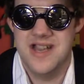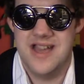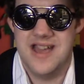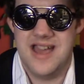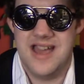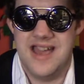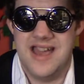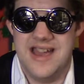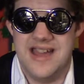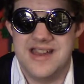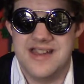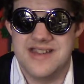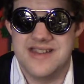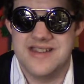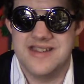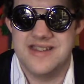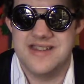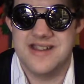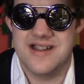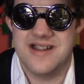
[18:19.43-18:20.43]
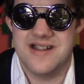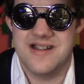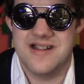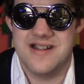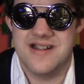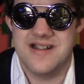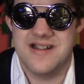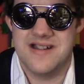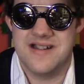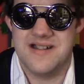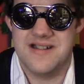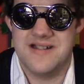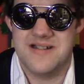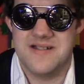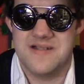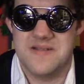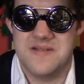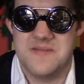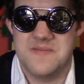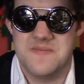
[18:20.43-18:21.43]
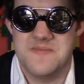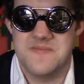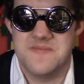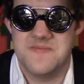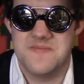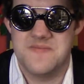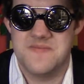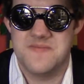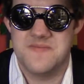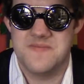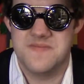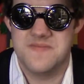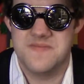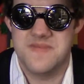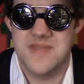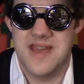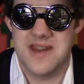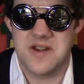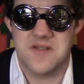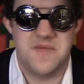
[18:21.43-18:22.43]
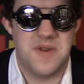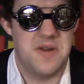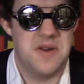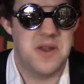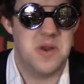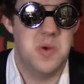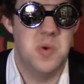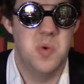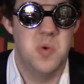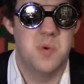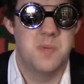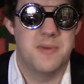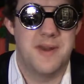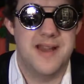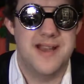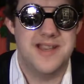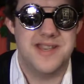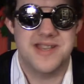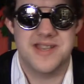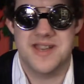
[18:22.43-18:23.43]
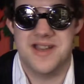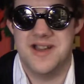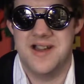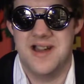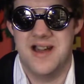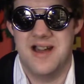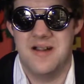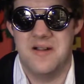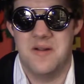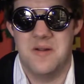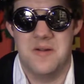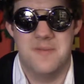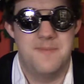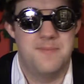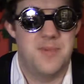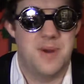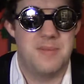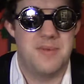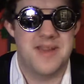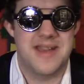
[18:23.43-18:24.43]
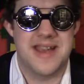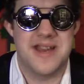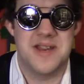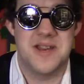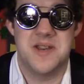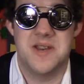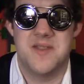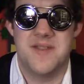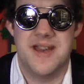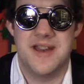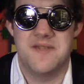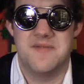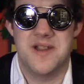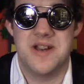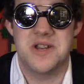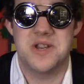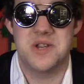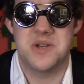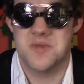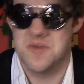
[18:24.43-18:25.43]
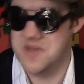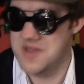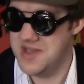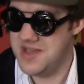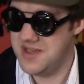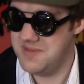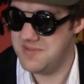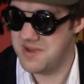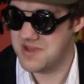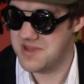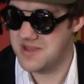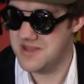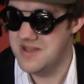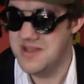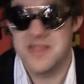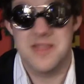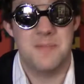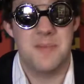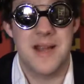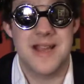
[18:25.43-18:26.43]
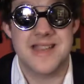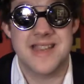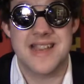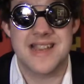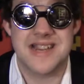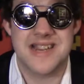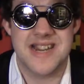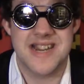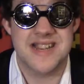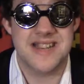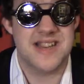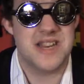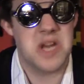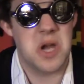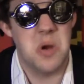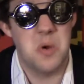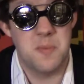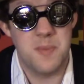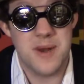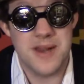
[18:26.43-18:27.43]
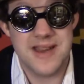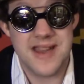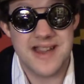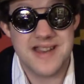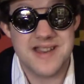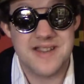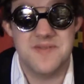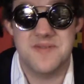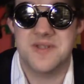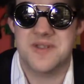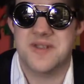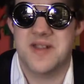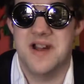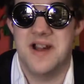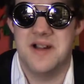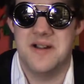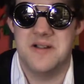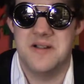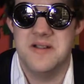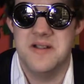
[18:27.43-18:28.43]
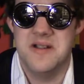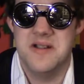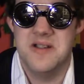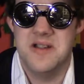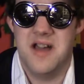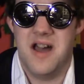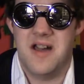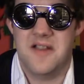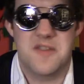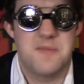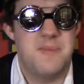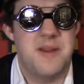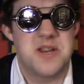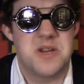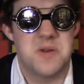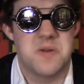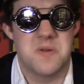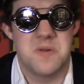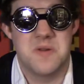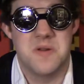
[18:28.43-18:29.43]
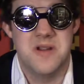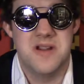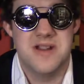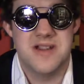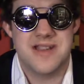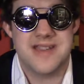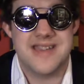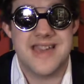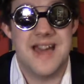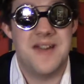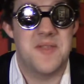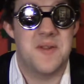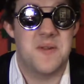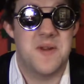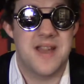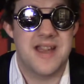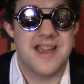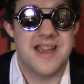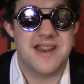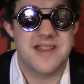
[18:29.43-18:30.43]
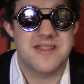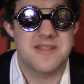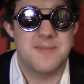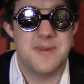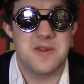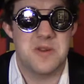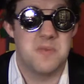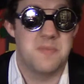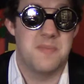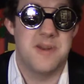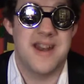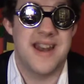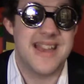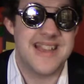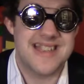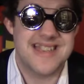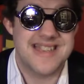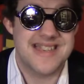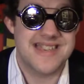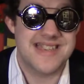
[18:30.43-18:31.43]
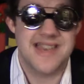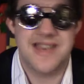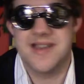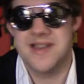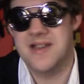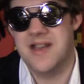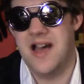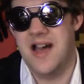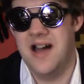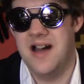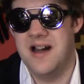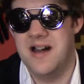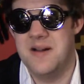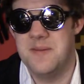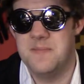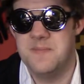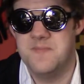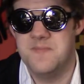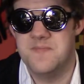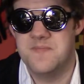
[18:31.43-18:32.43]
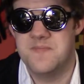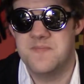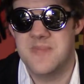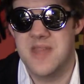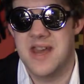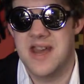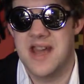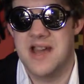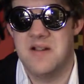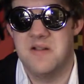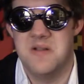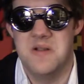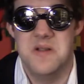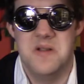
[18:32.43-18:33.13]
and at a very cool place. I'll probably get into that eventually, but the place actually isn't open yet. It was a special gathering at a special place, and I'll